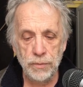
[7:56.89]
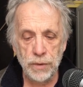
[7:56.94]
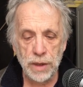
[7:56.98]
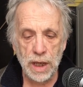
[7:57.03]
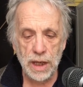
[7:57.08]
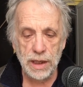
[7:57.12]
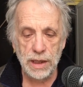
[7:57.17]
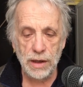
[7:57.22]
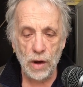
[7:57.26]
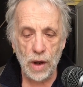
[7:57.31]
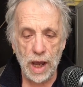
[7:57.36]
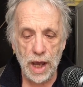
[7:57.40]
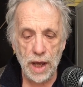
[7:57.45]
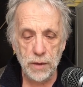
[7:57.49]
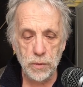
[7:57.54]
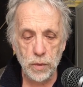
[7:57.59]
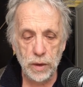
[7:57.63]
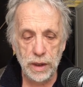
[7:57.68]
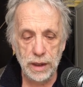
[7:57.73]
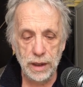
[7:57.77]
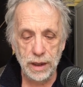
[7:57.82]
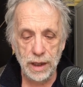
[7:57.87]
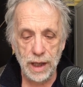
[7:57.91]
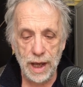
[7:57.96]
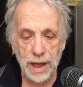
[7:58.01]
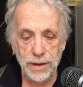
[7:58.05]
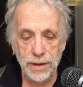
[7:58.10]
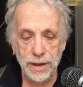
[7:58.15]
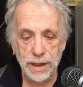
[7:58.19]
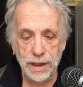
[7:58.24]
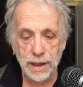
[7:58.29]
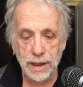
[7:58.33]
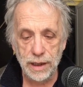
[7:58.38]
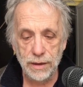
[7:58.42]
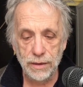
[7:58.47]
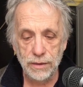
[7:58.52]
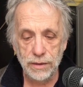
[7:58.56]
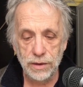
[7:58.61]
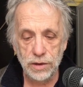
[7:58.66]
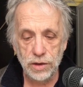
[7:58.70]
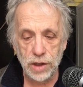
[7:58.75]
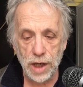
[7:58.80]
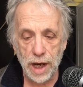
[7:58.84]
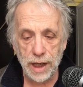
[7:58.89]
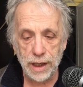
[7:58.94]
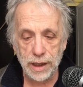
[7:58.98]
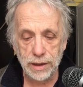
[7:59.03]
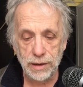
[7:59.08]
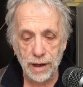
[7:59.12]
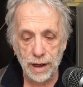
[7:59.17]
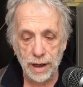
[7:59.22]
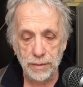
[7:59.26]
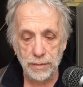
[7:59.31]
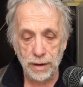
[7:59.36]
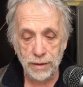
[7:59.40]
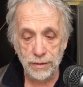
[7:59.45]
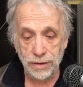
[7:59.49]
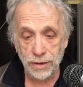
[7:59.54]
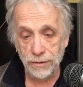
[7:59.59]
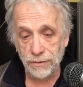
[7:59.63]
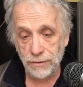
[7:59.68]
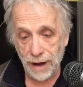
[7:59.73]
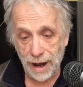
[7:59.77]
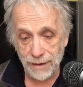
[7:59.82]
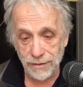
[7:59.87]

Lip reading: Now, had we led the jack of the 5 of